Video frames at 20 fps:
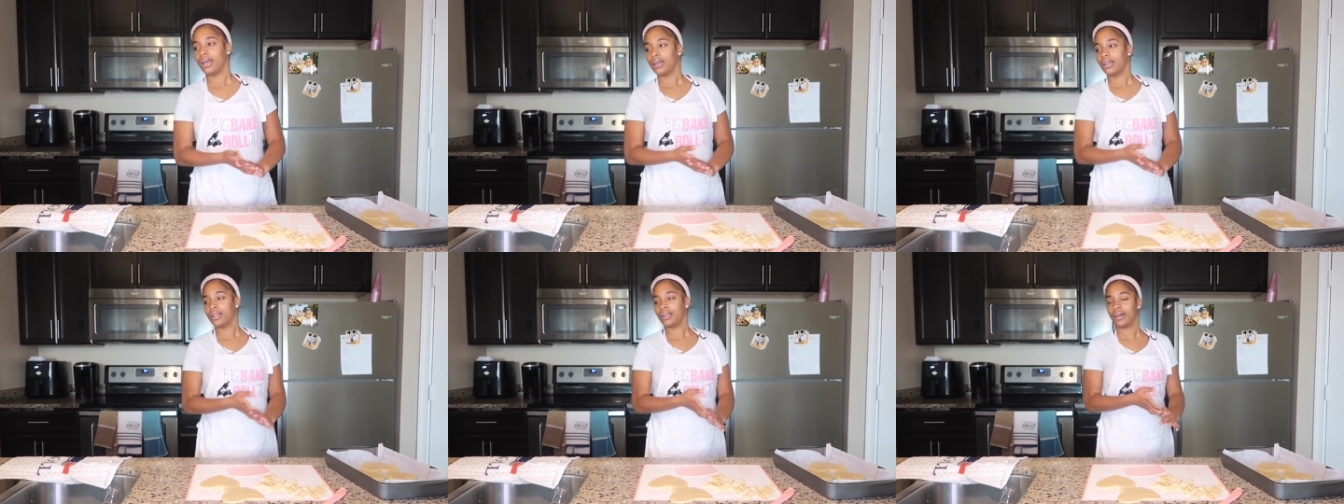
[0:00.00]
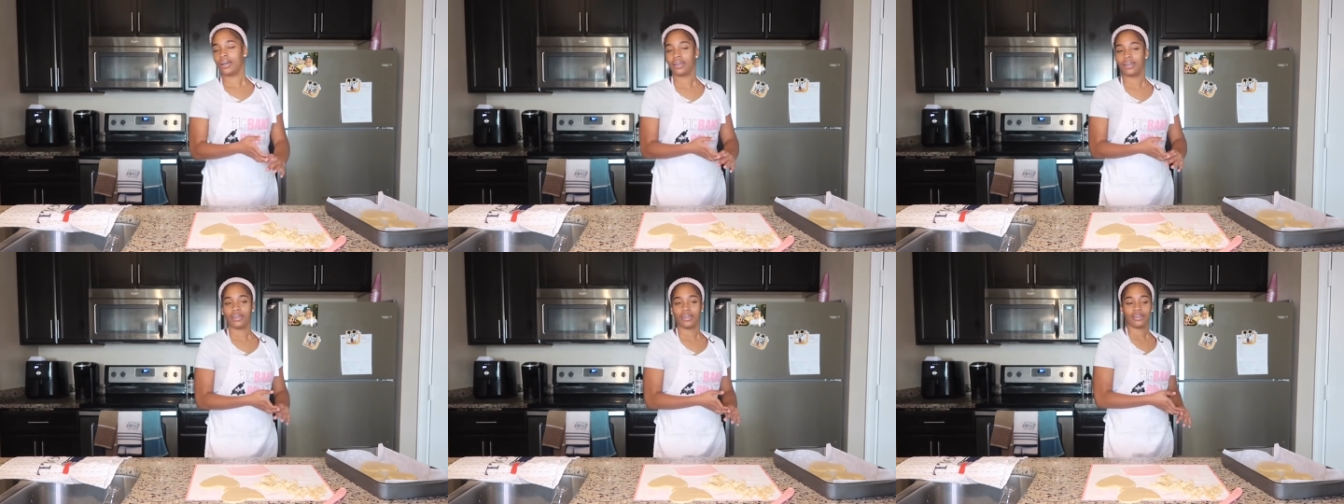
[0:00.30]

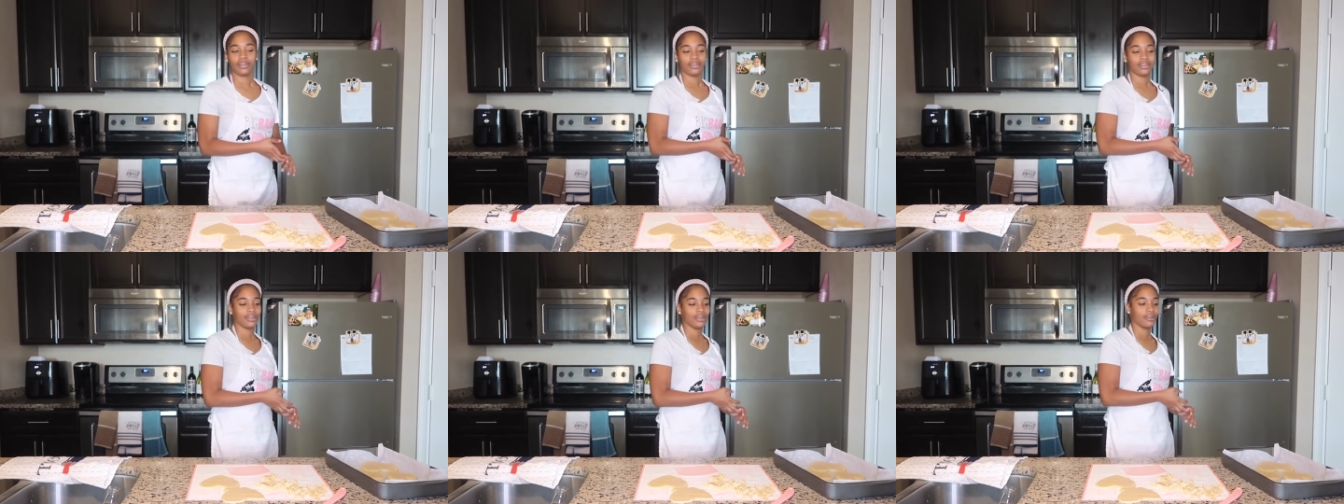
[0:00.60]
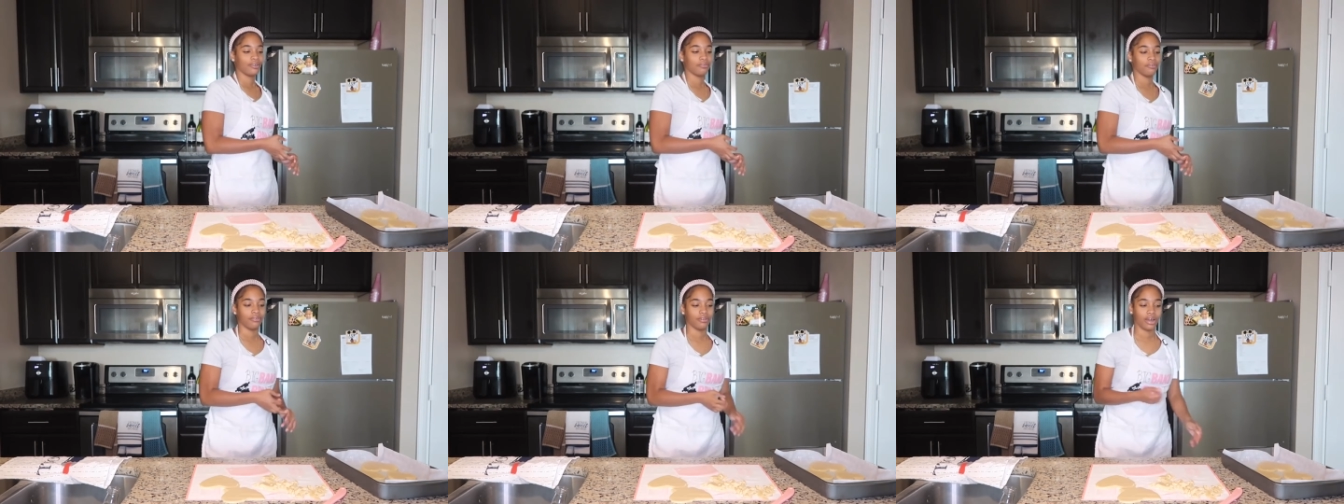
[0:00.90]
like
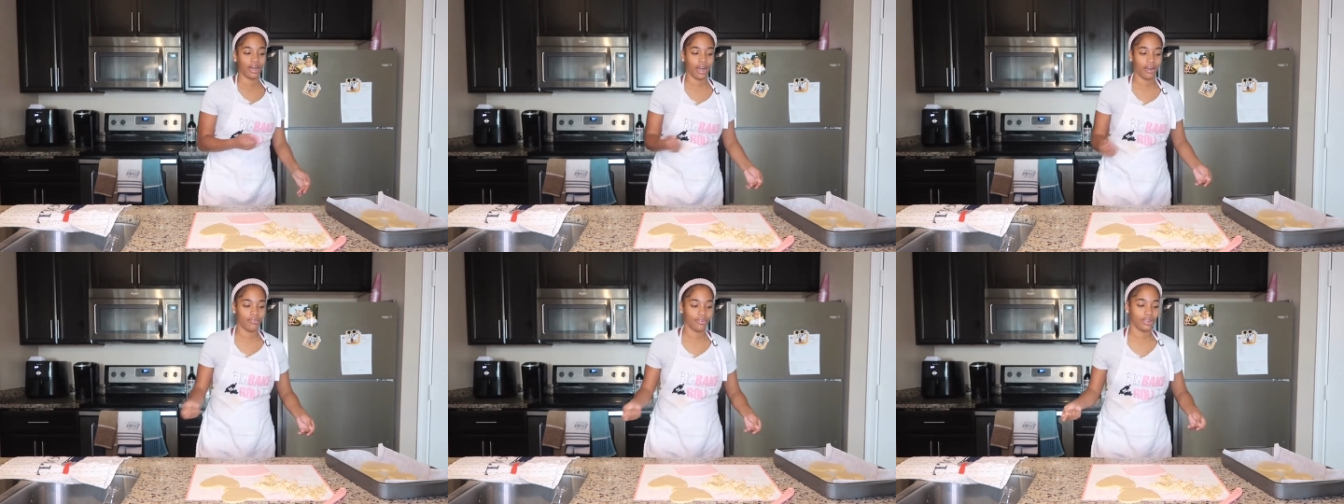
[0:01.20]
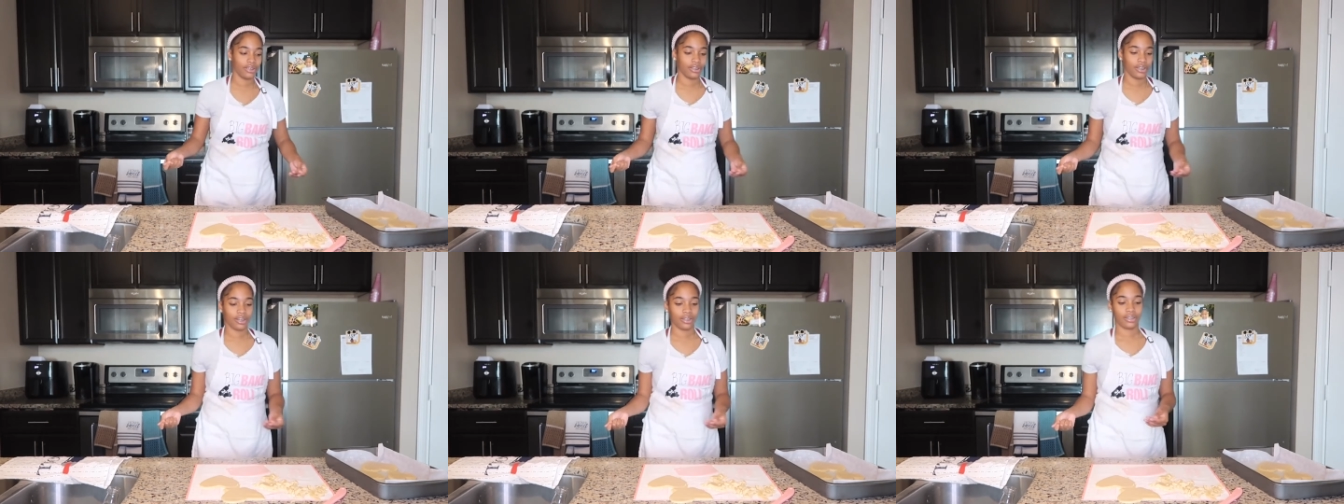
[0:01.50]
what I
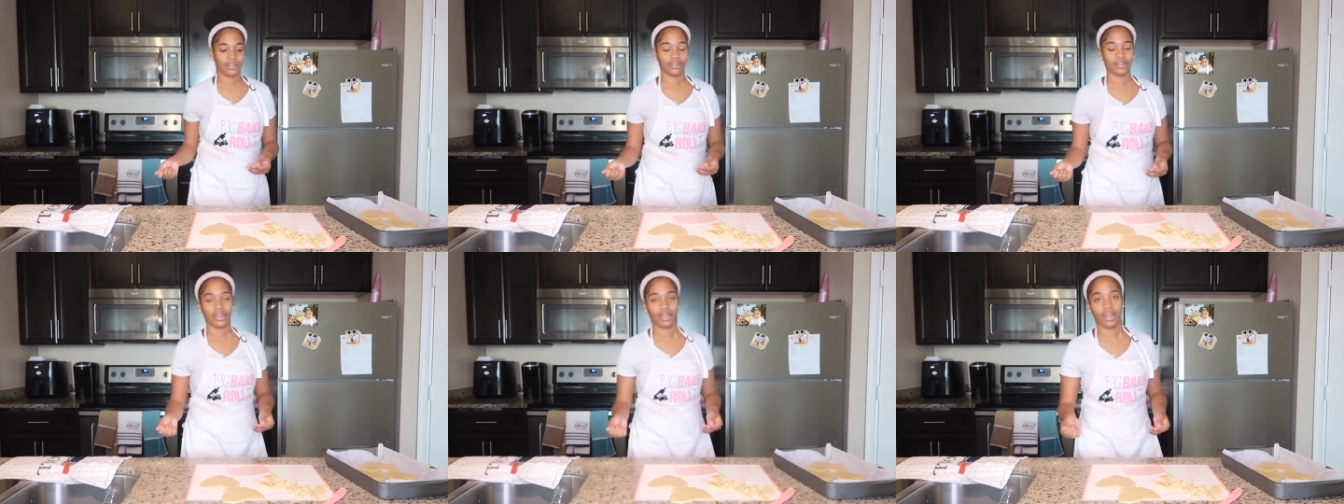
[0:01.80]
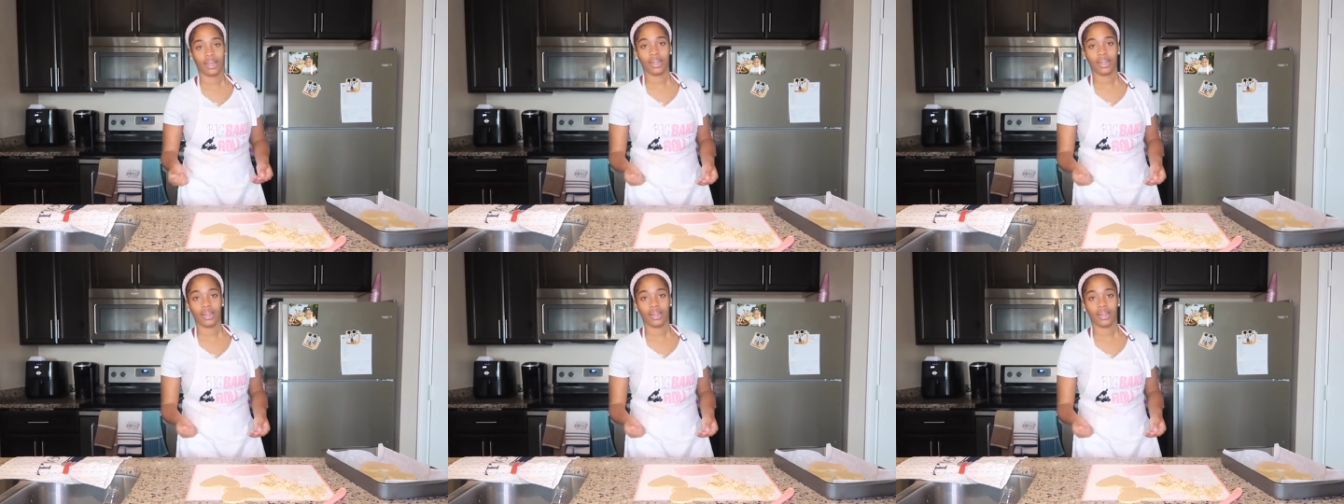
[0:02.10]
really didn't understand,